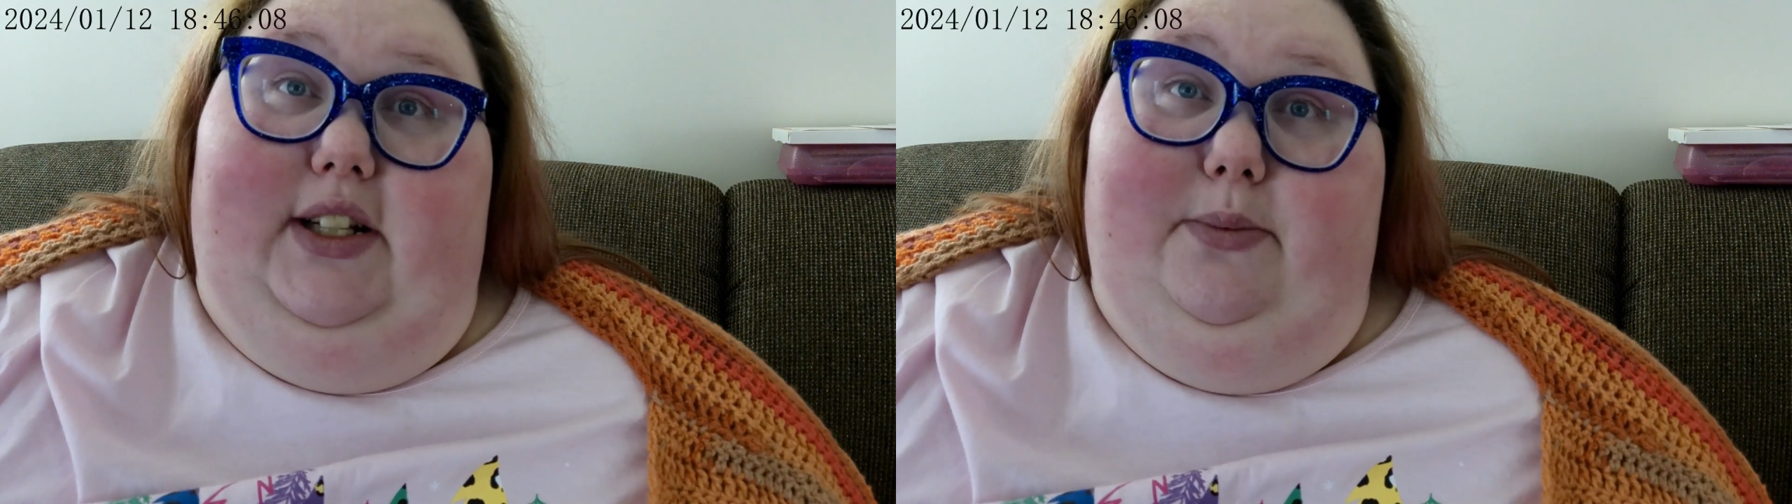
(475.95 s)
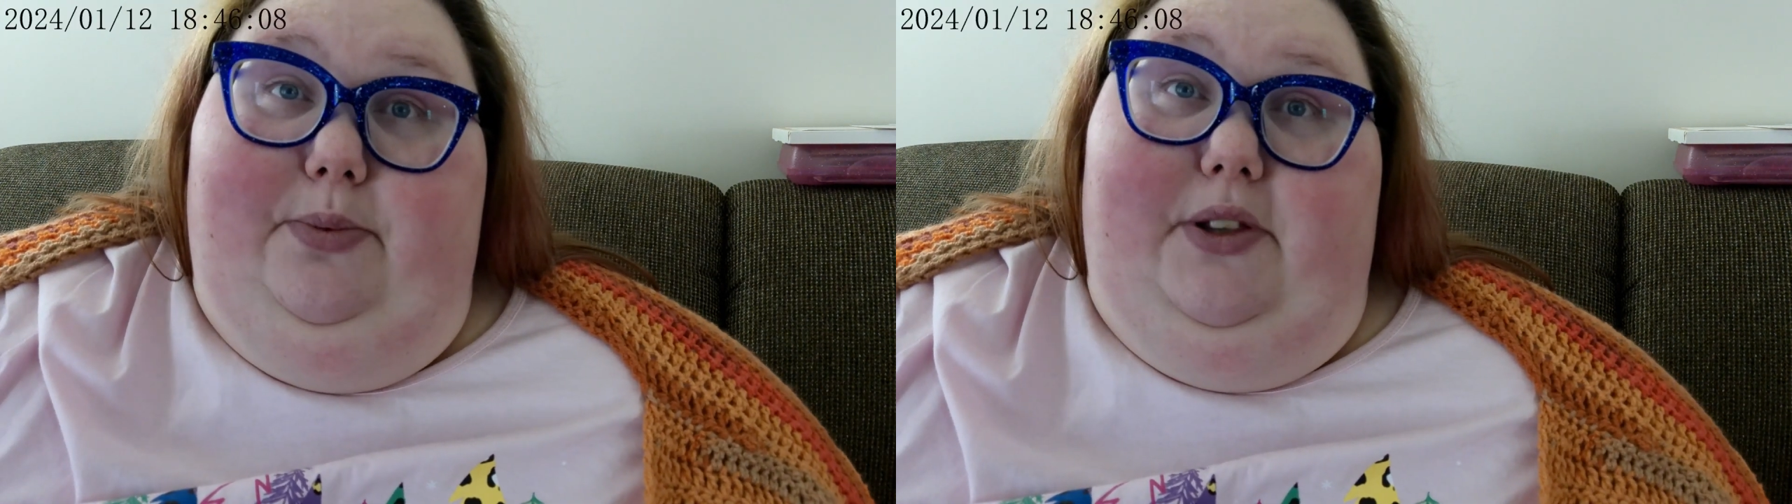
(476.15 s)

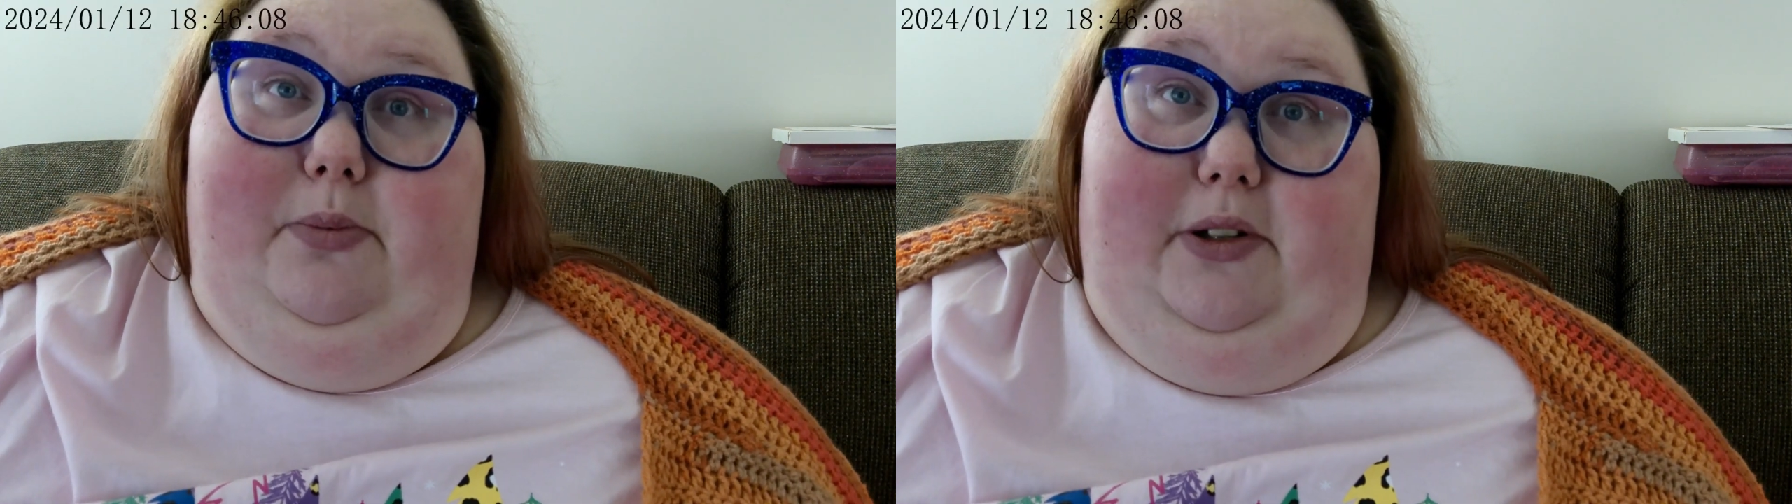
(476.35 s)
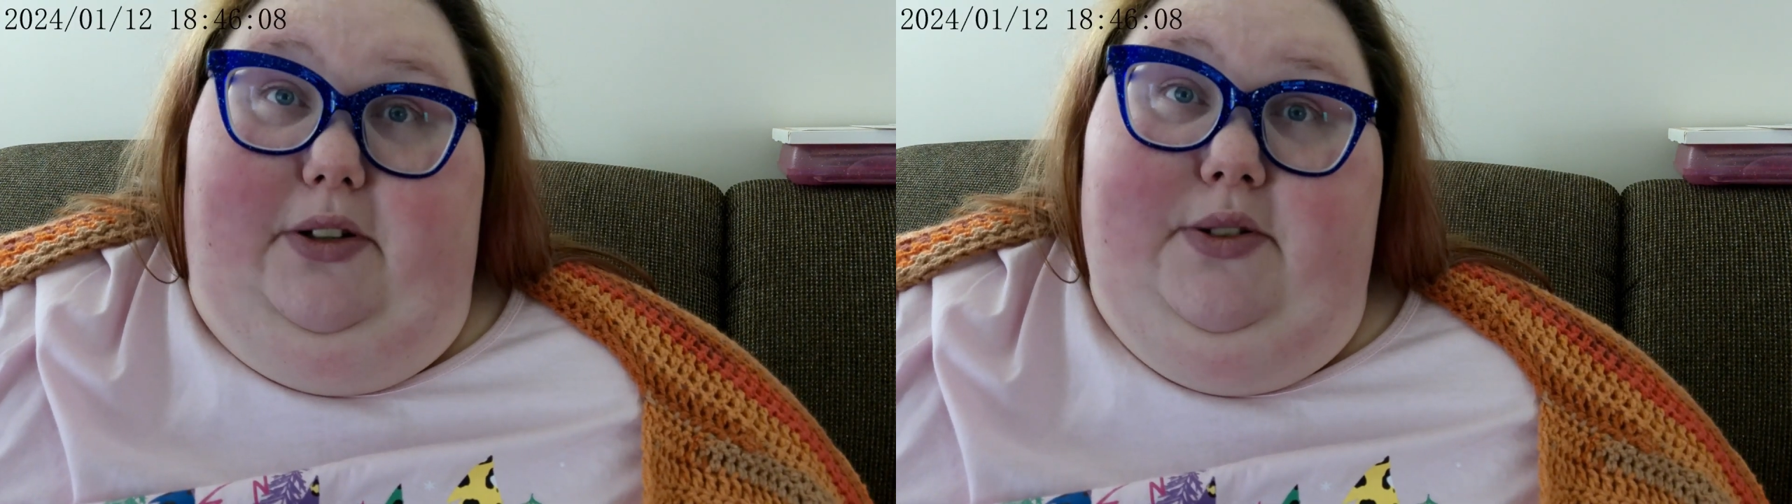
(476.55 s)
up the
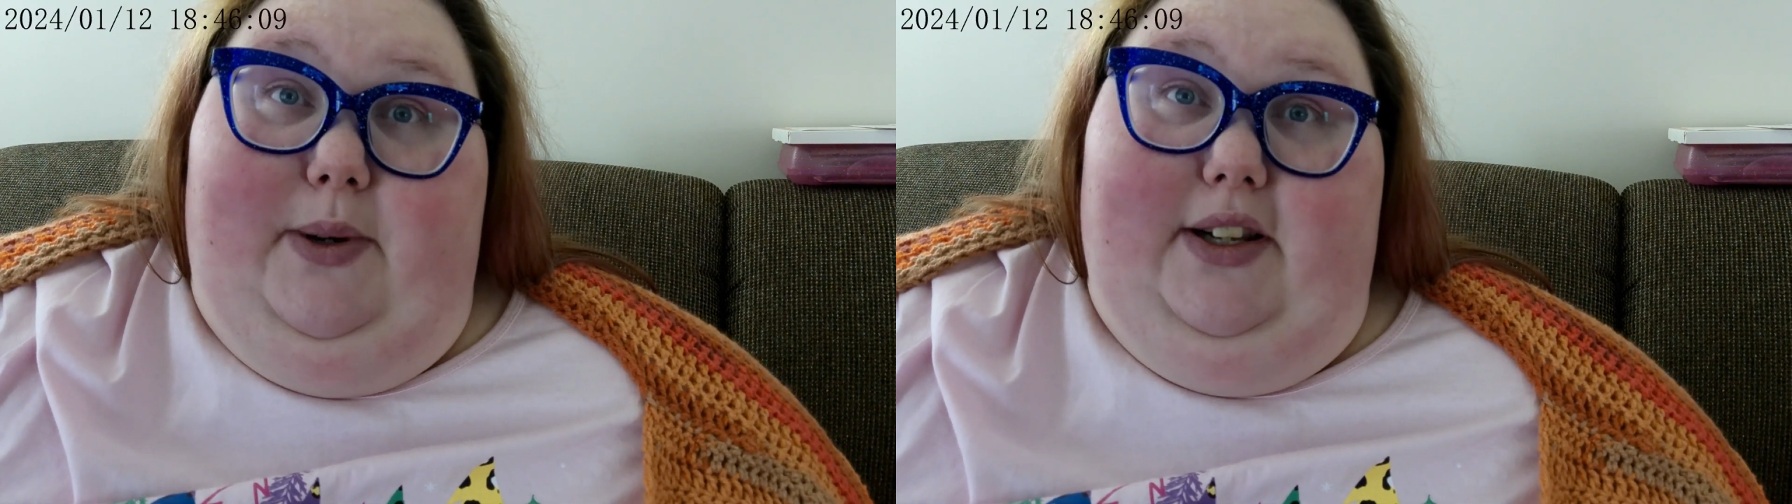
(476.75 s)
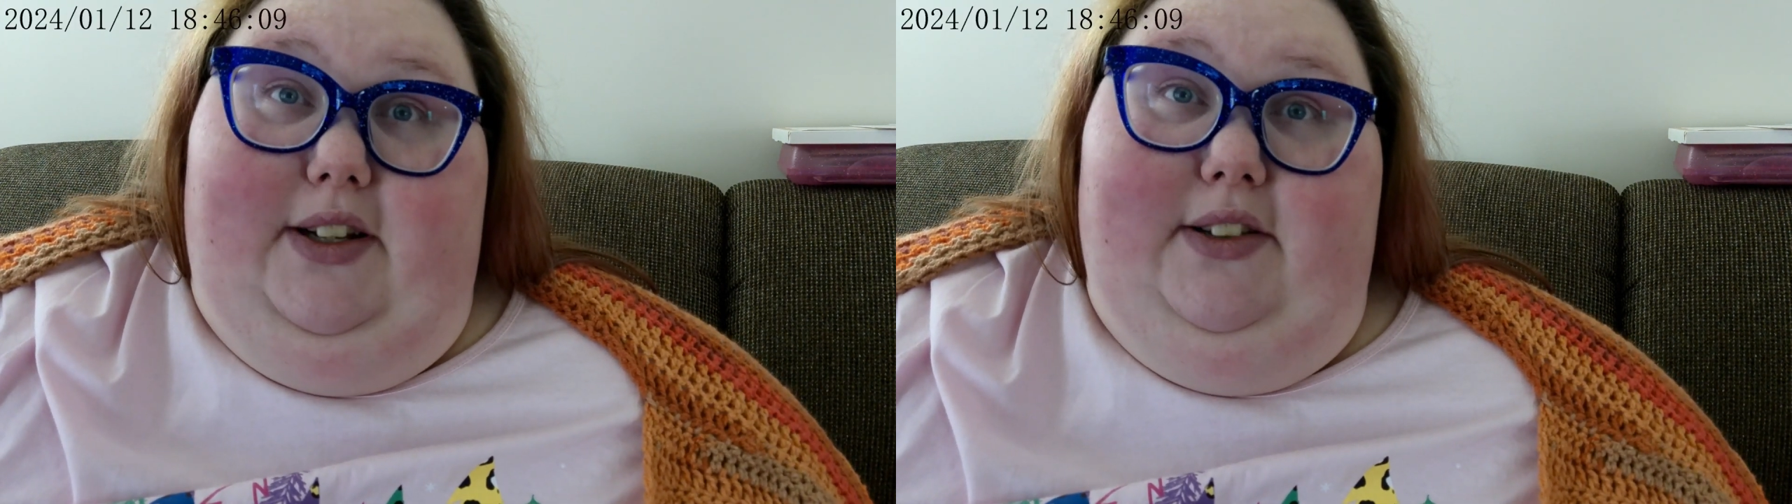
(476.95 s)
blue
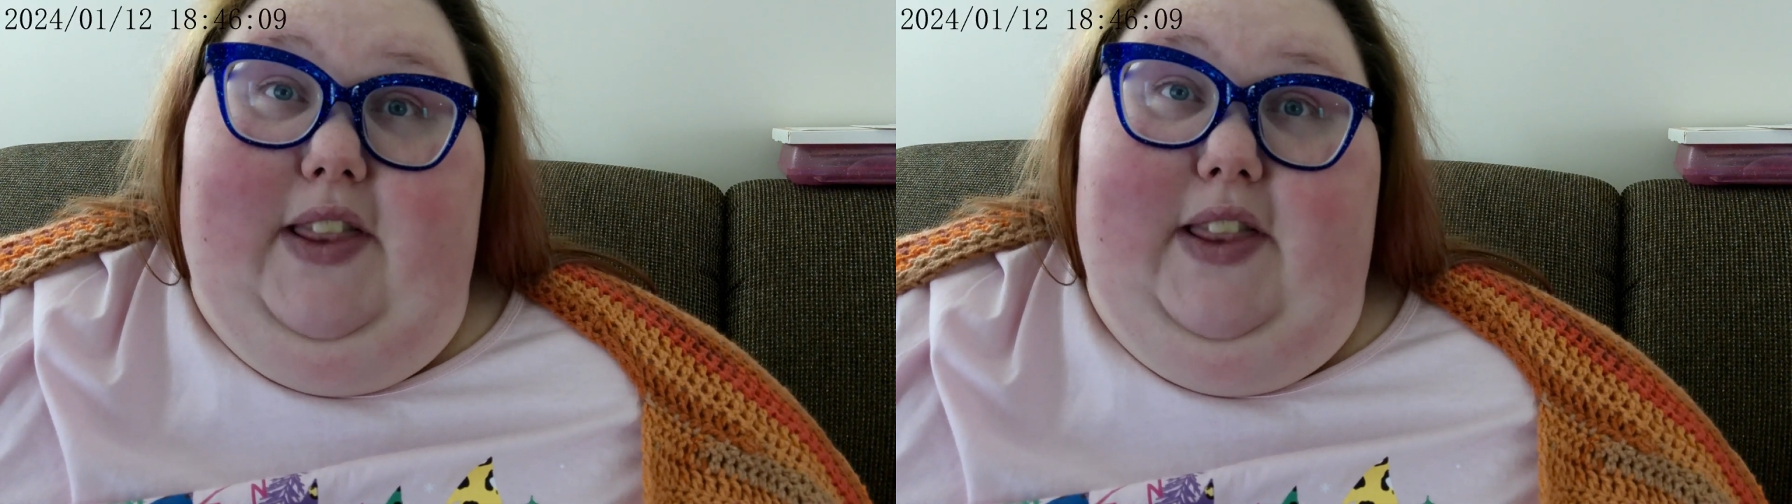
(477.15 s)
sweater.